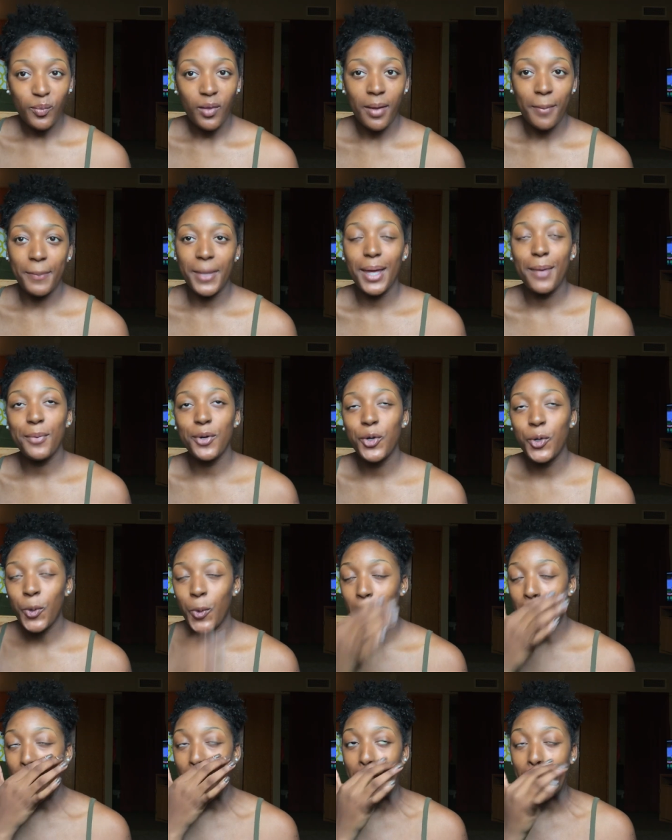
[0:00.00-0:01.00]
me being who
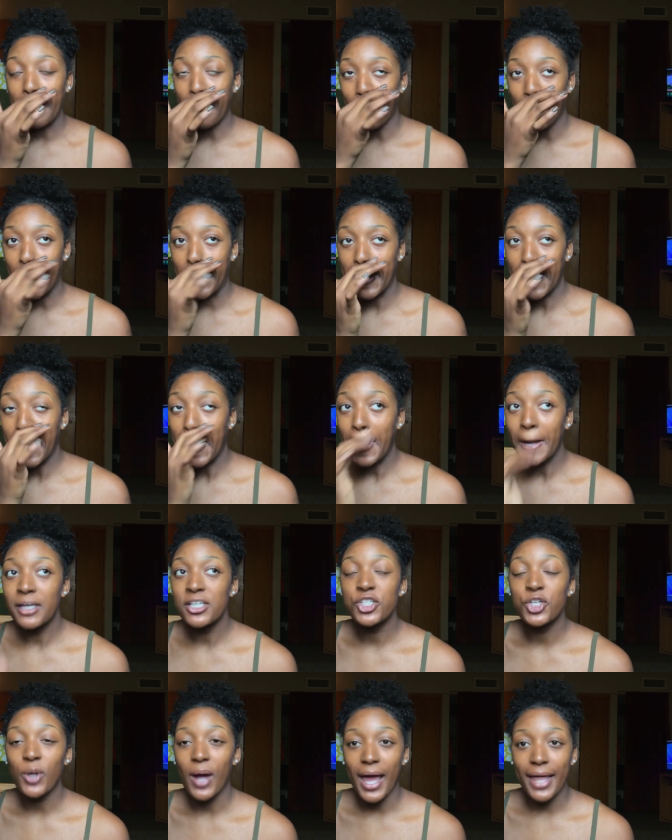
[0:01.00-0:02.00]
I am, I want to
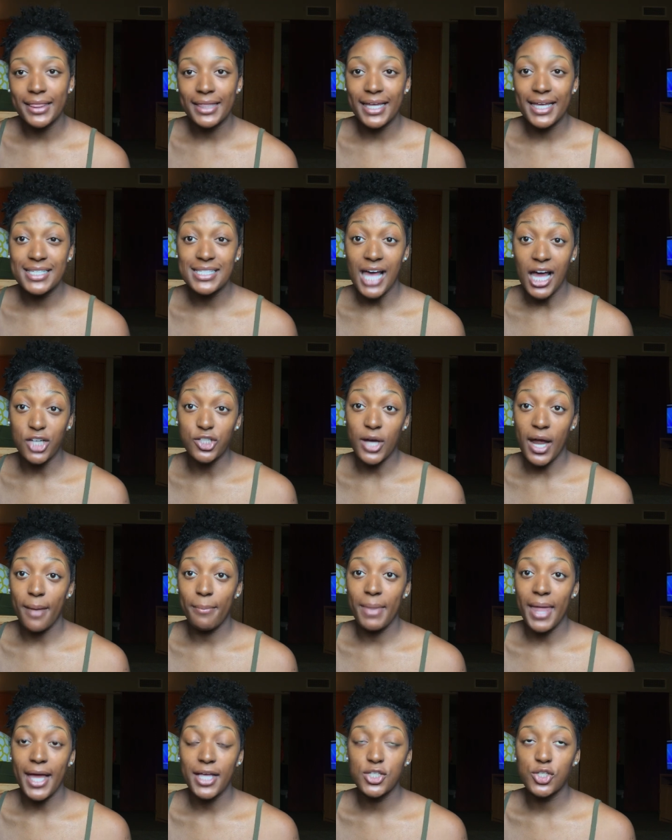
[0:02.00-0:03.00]
try things. I tried
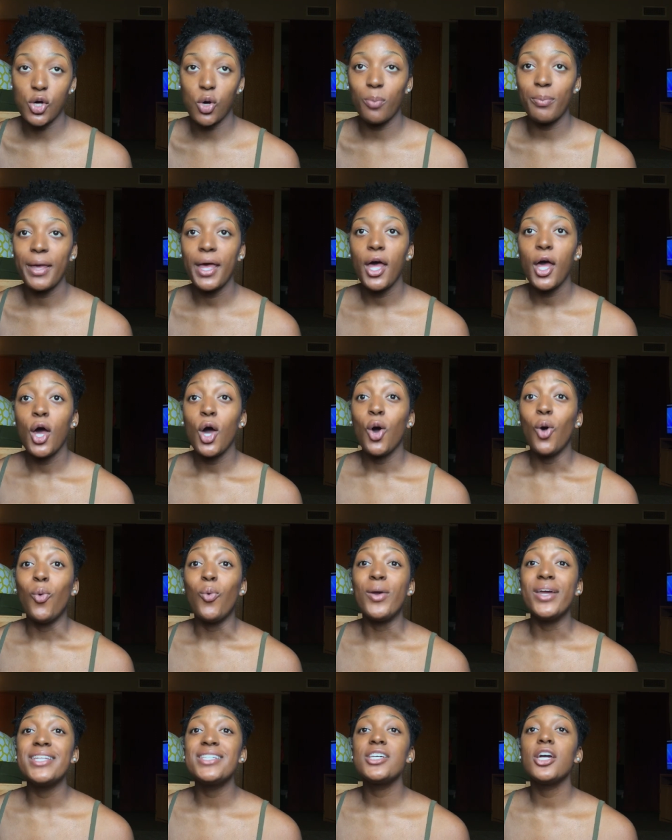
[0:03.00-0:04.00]
black soap,
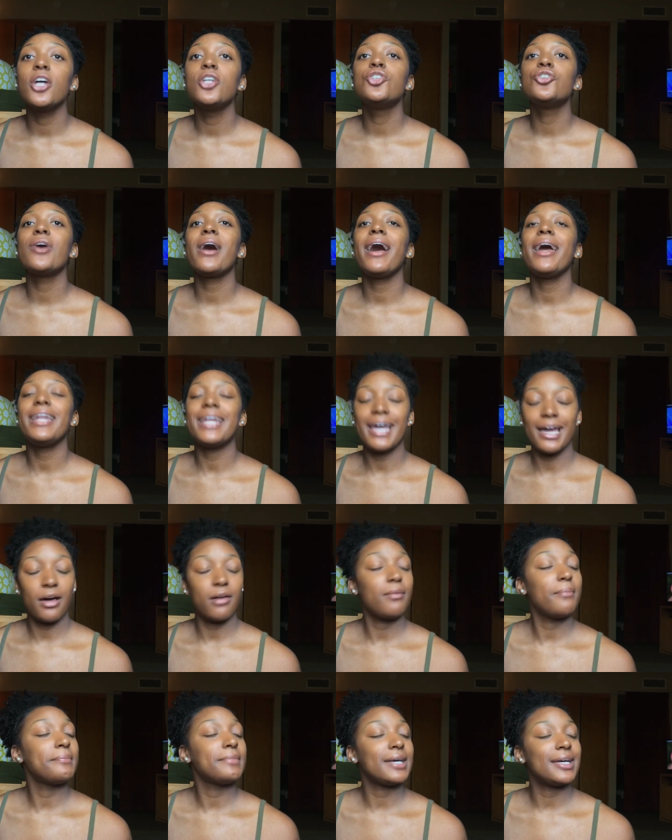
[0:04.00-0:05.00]
which dried
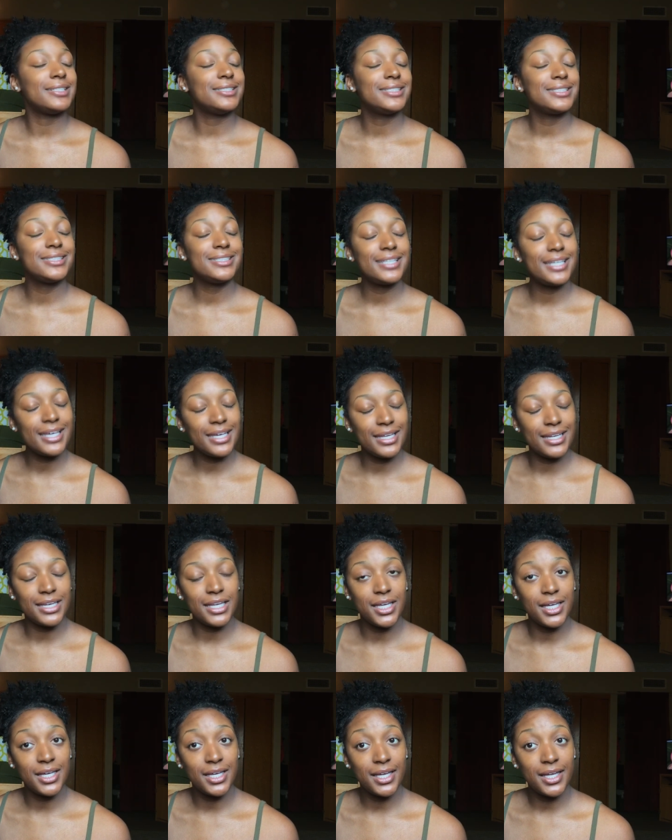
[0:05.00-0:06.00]
out my skin.
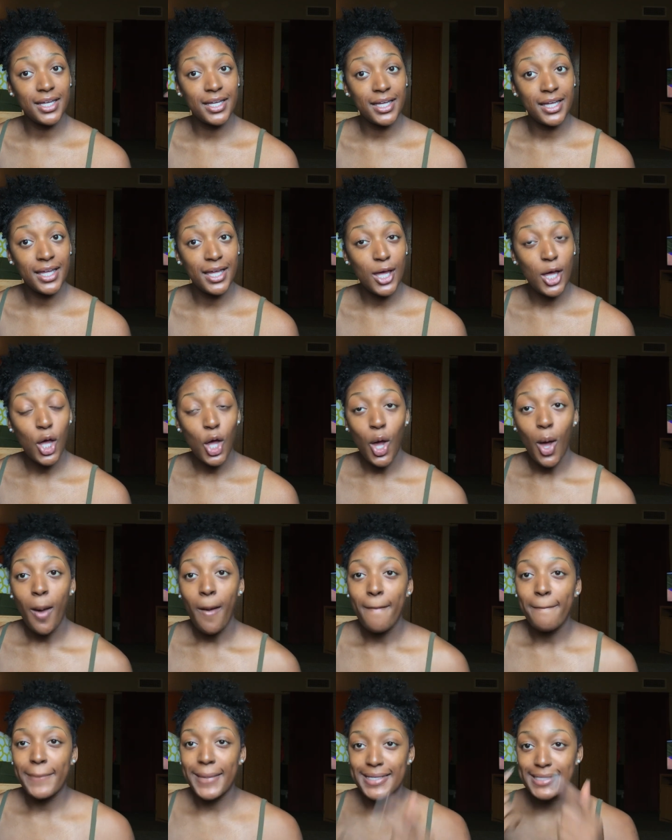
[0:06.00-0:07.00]

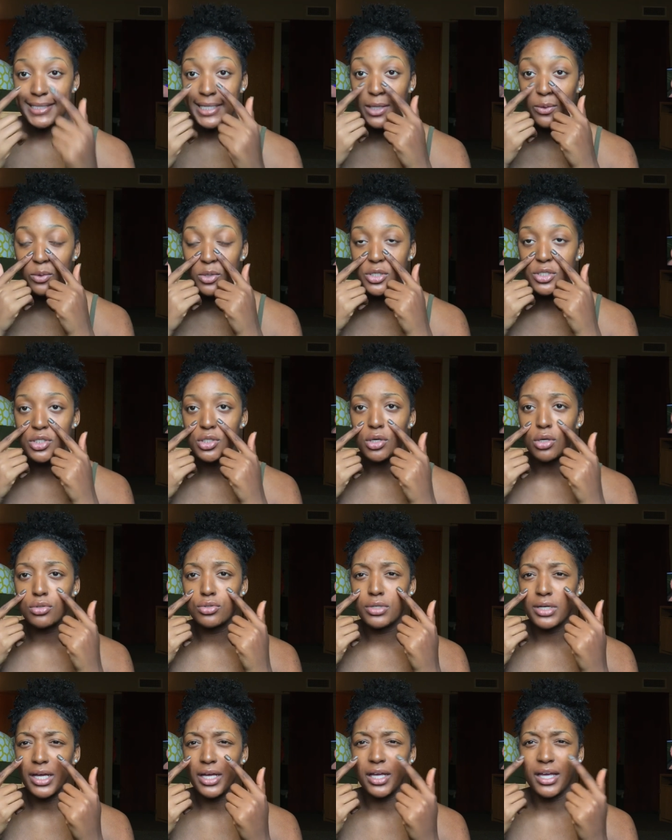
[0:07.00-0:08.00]
My skin was so,
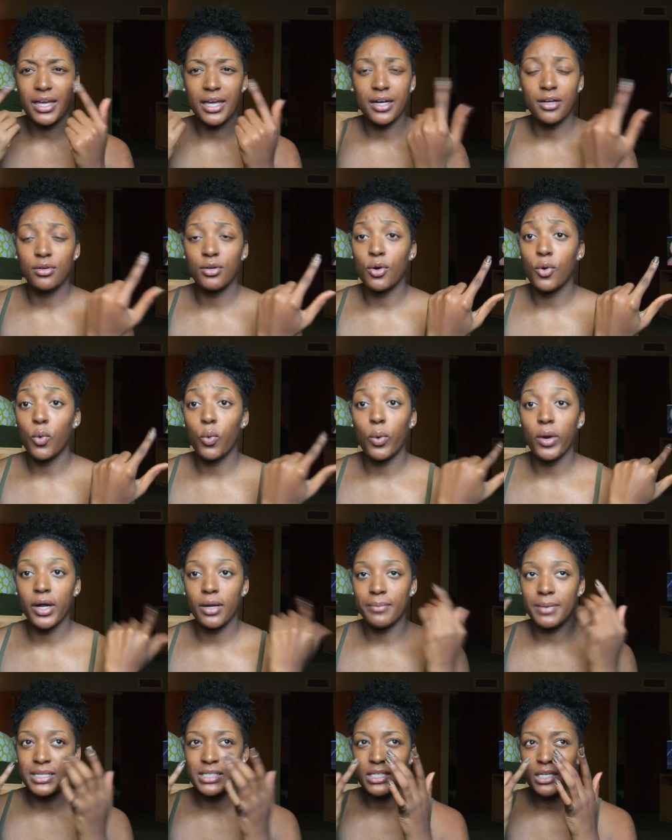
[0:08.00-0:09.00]
I don't know where,
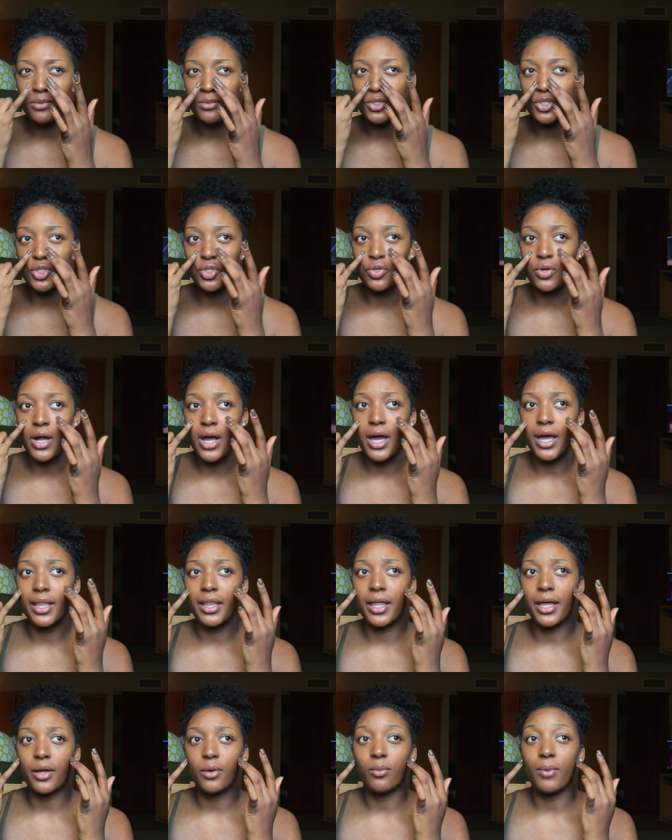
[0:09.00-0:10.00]
my skin was dry,
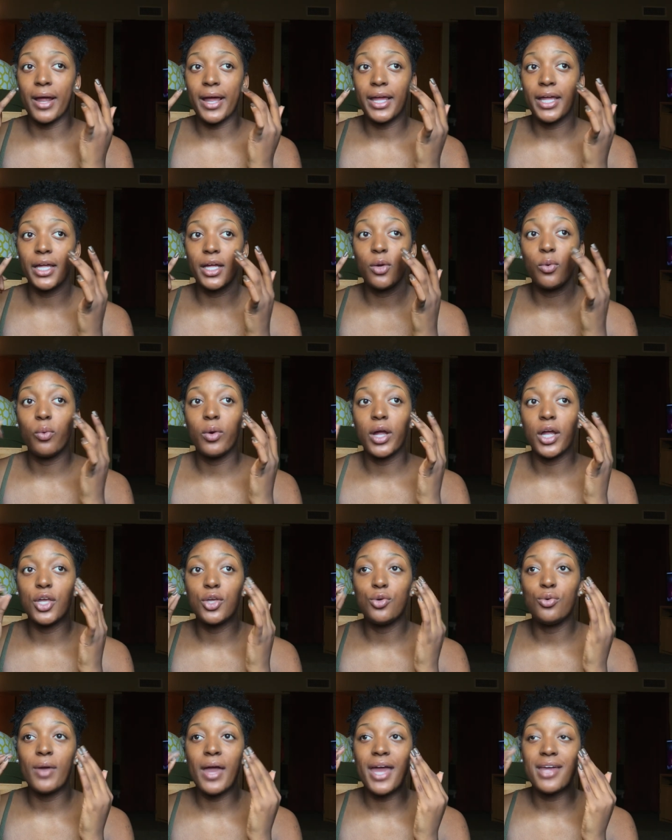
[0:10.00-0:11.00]
like right here where
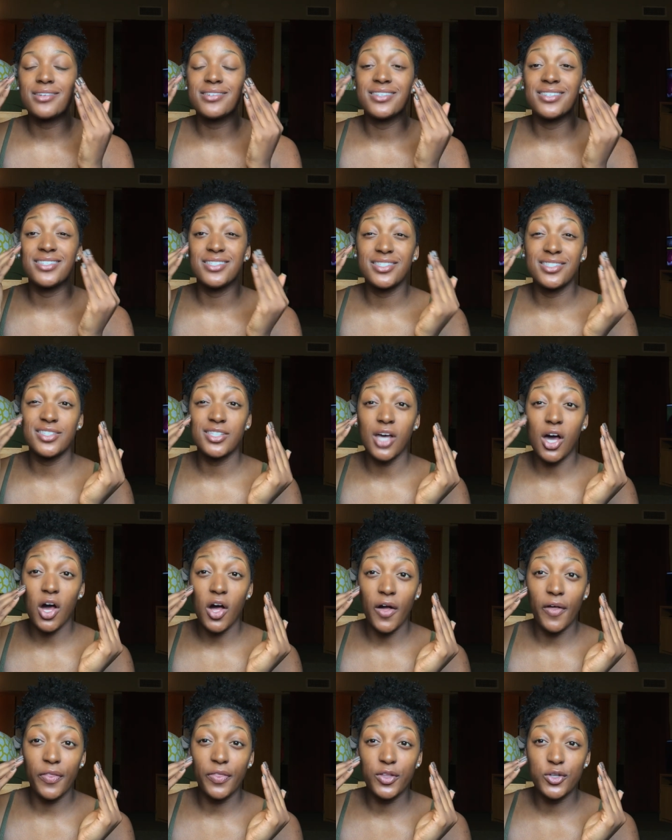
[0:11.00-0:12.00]
you actually
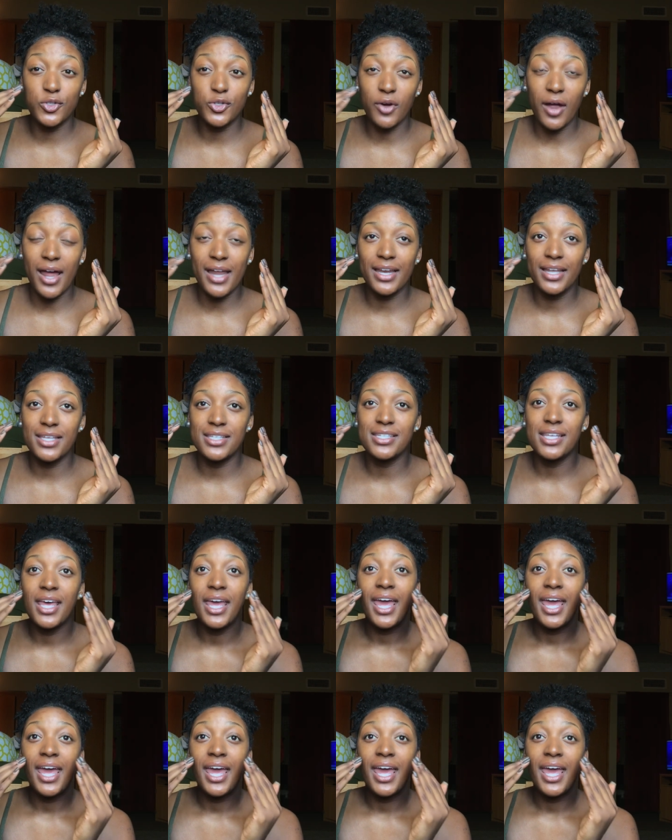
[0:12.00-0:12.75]
saw the dryness,